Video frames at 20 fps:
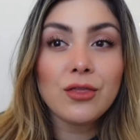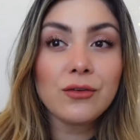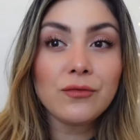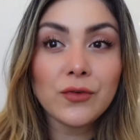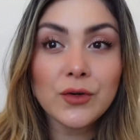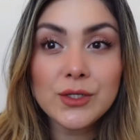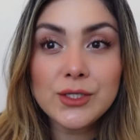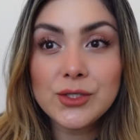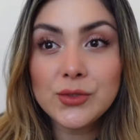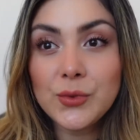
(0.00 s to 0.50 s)
The
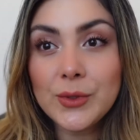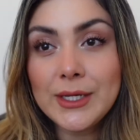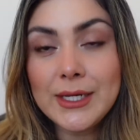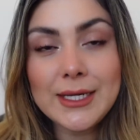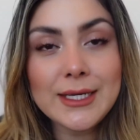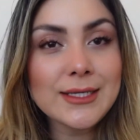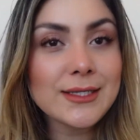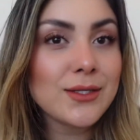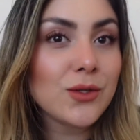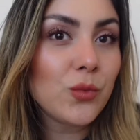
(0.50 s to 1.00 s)
first one
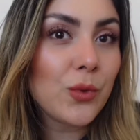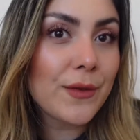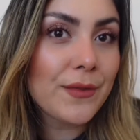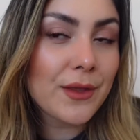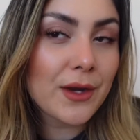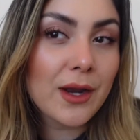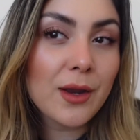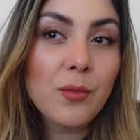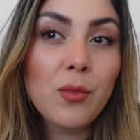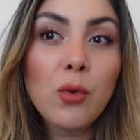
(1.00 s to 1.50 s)
is the one
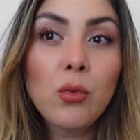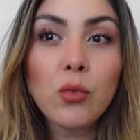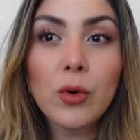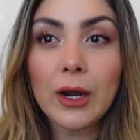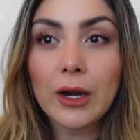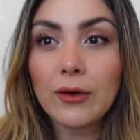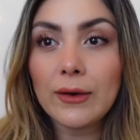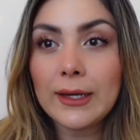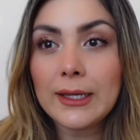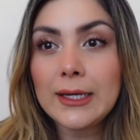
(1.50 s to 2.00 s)
that I'm
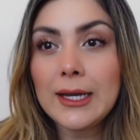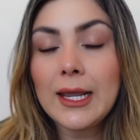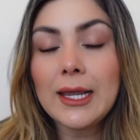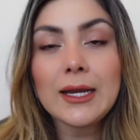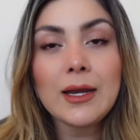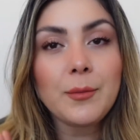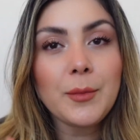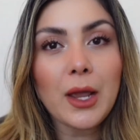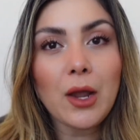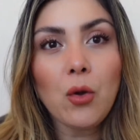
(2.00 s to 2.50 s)
wearing,
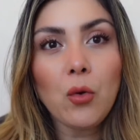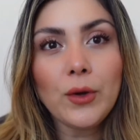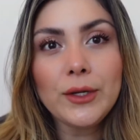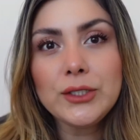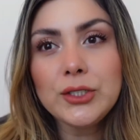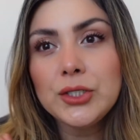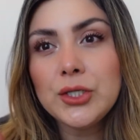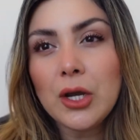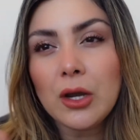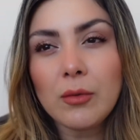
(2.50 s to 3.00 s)
and I'm not going
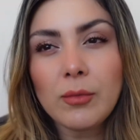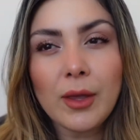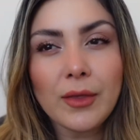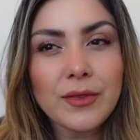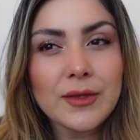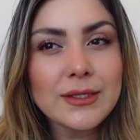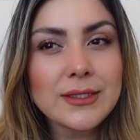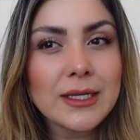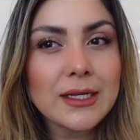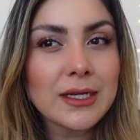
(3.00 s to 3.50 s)
to talk about
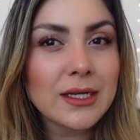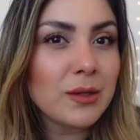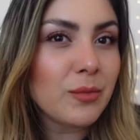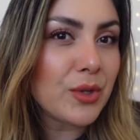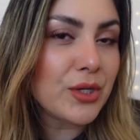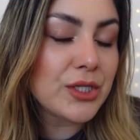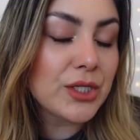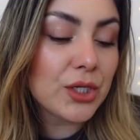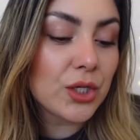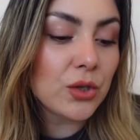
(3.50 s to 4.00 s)
these in any
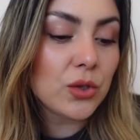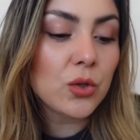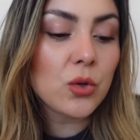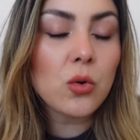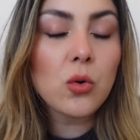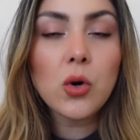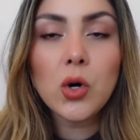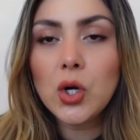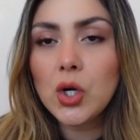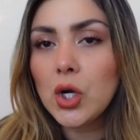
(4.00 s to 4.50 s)
particular
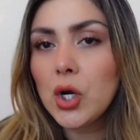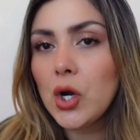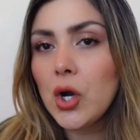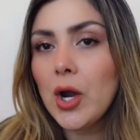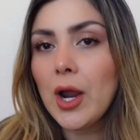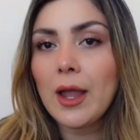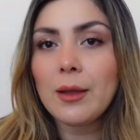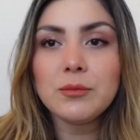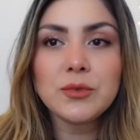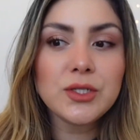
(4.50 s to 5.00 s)
order.
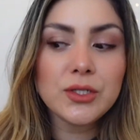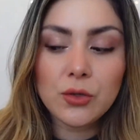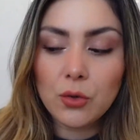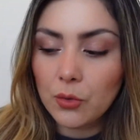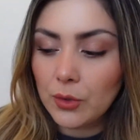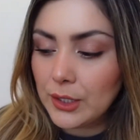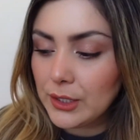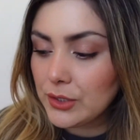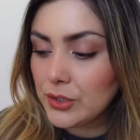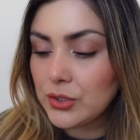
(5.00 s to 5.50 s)
I'm just
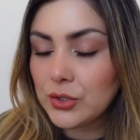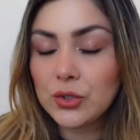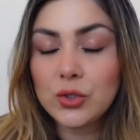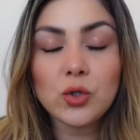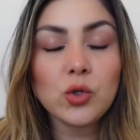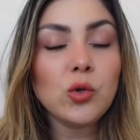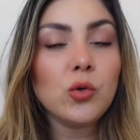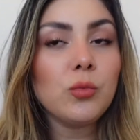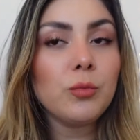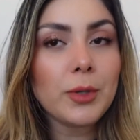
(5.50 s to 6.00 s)
going
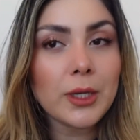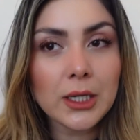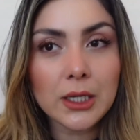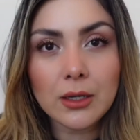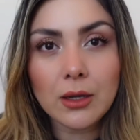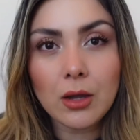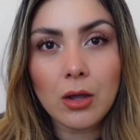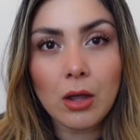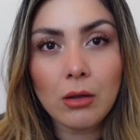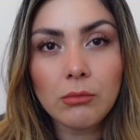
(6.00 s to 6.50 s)
to pick
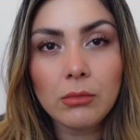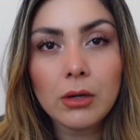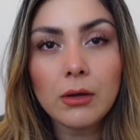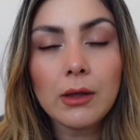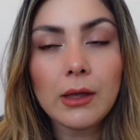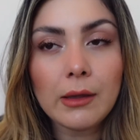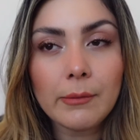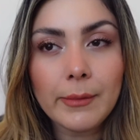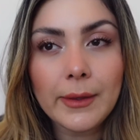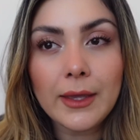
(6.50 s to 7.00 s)
a combo
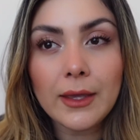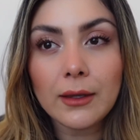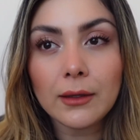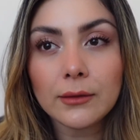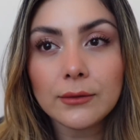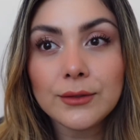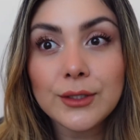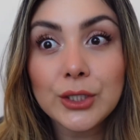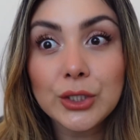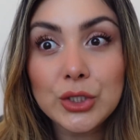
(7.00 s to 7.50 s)
up
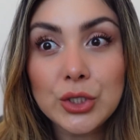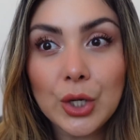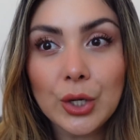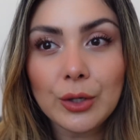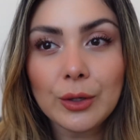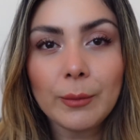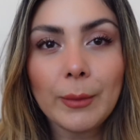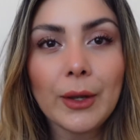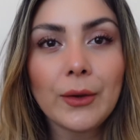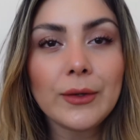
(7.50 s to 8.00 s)
and
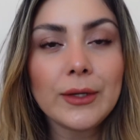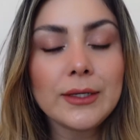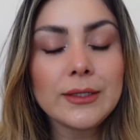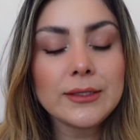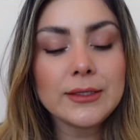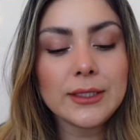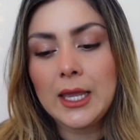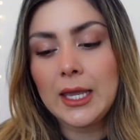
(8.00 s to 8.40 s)
talk about it.